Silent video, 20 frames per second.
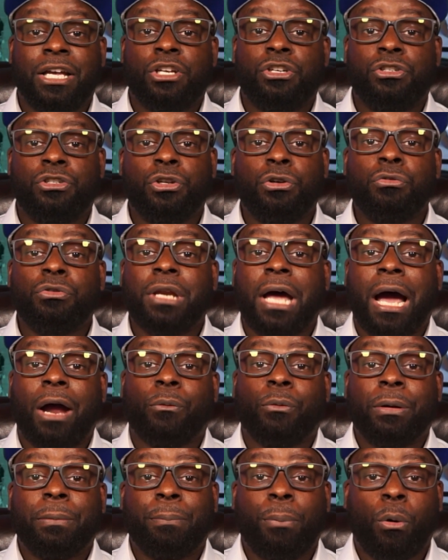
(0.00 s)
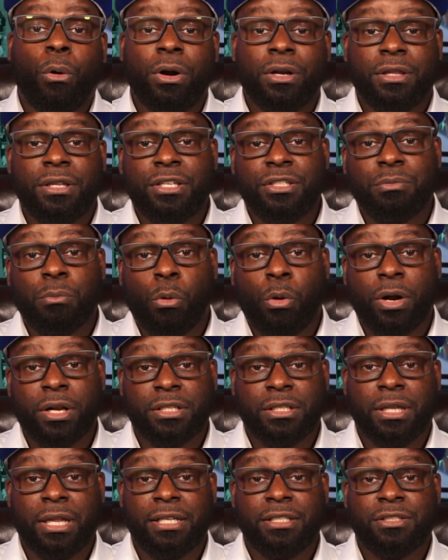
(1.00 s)
do not report these
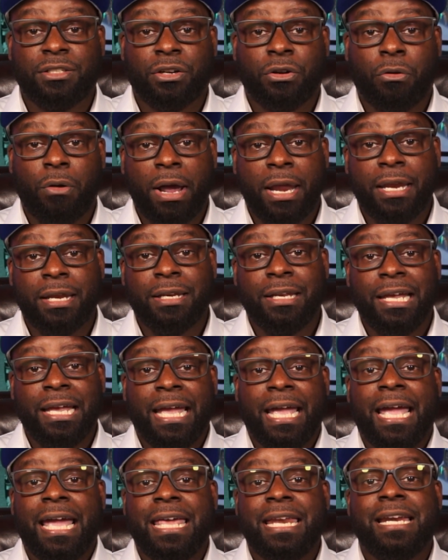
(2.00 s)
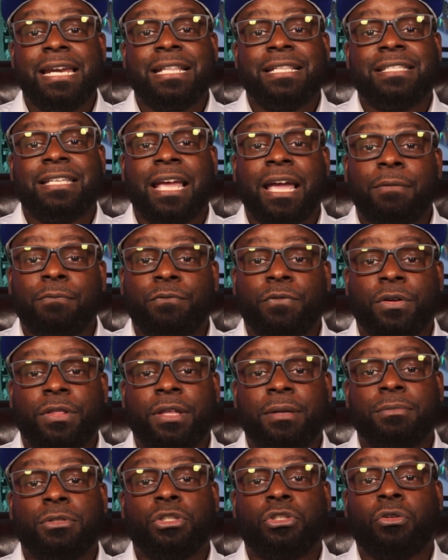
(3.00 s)
mortgage lates to credit in an attempt for
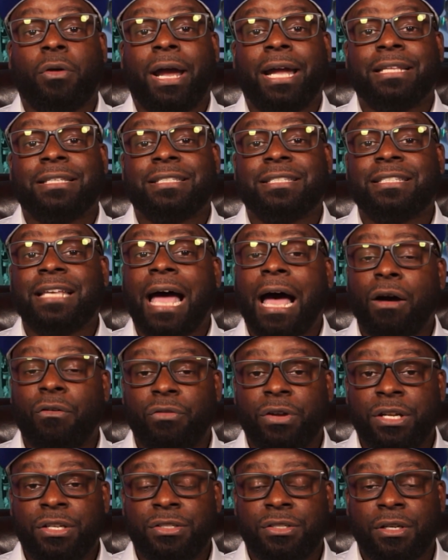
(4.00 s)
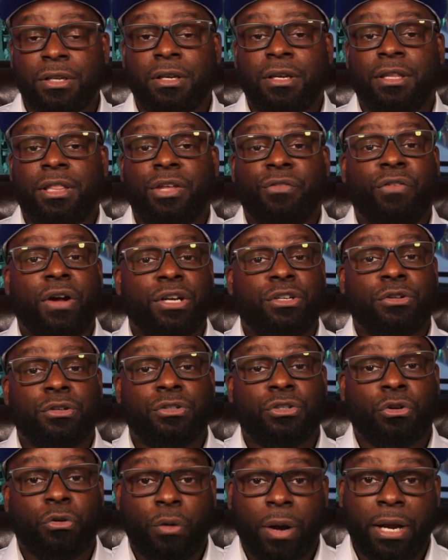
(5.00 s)
them to try and salvage the
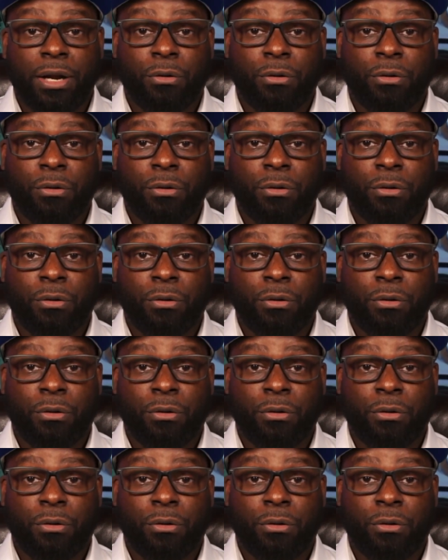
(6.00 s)
veteran's credit